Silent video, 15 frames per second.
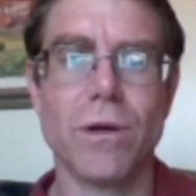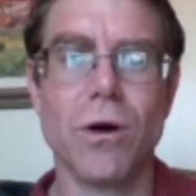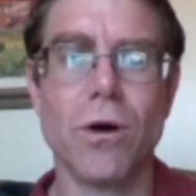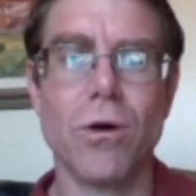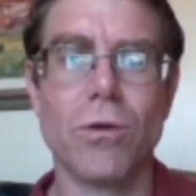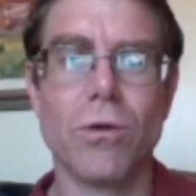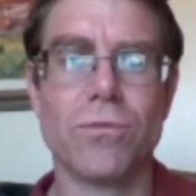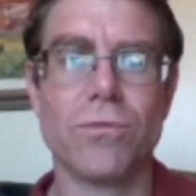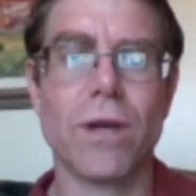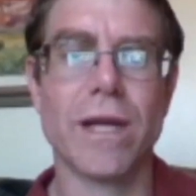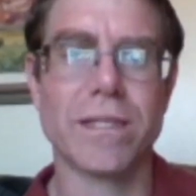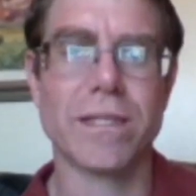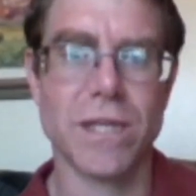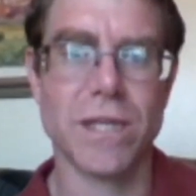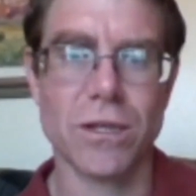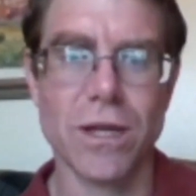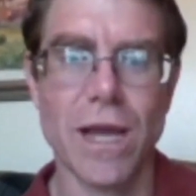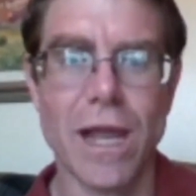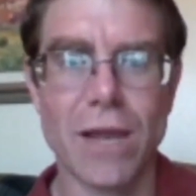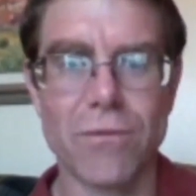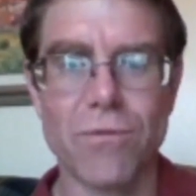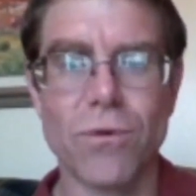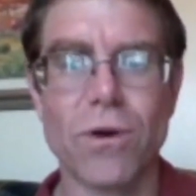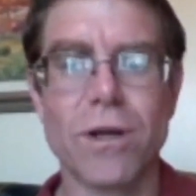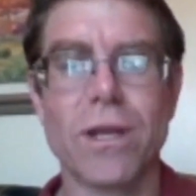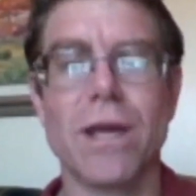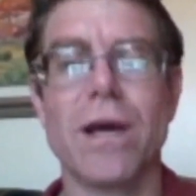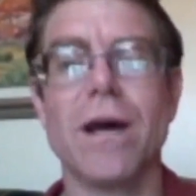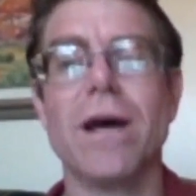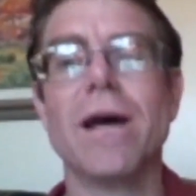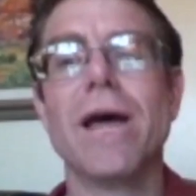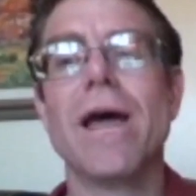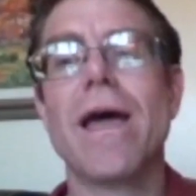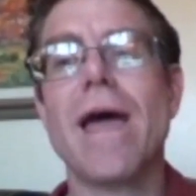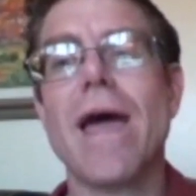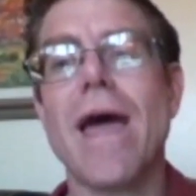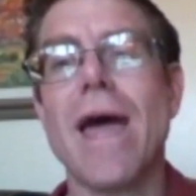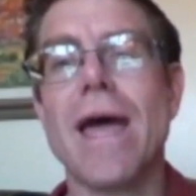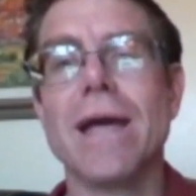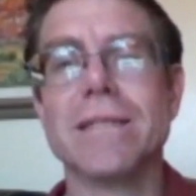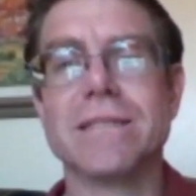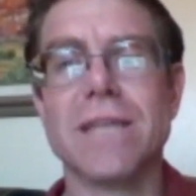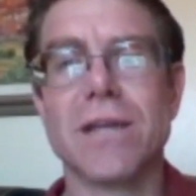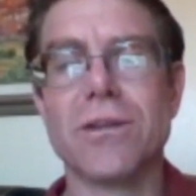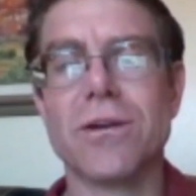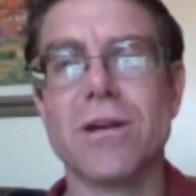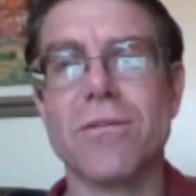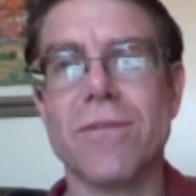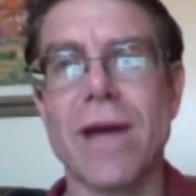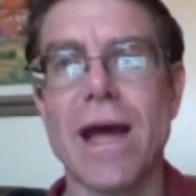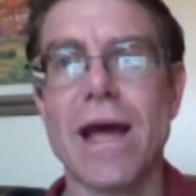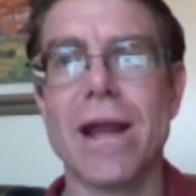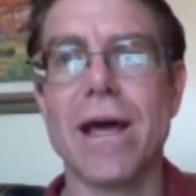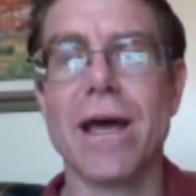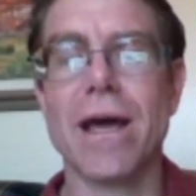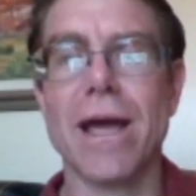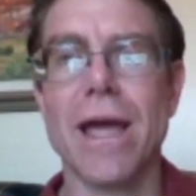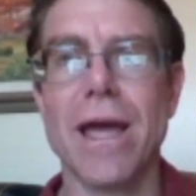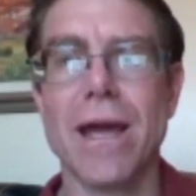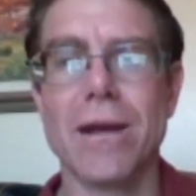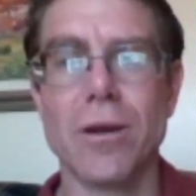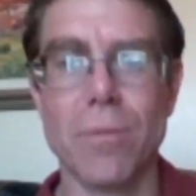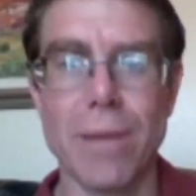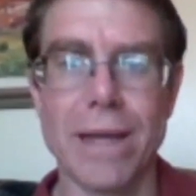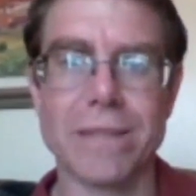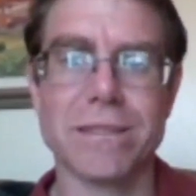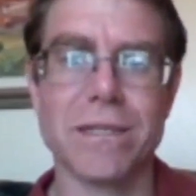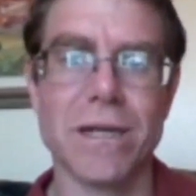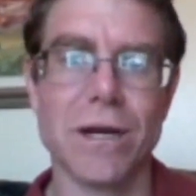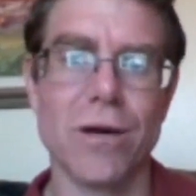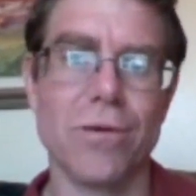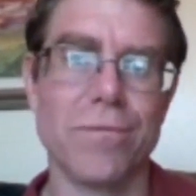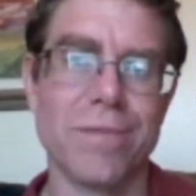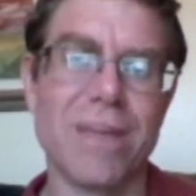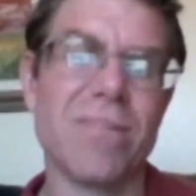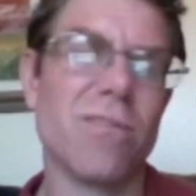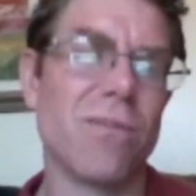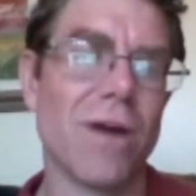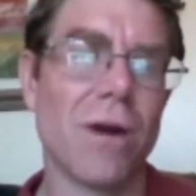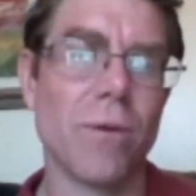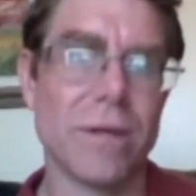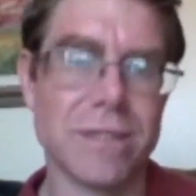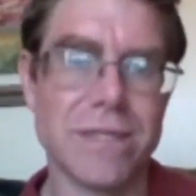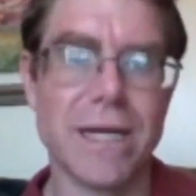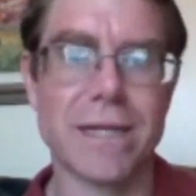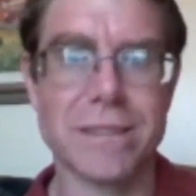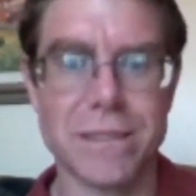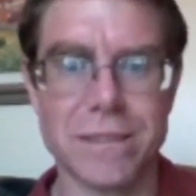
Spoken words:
for like Southern California and Southern Nevada and New Mexico, even far west Texas.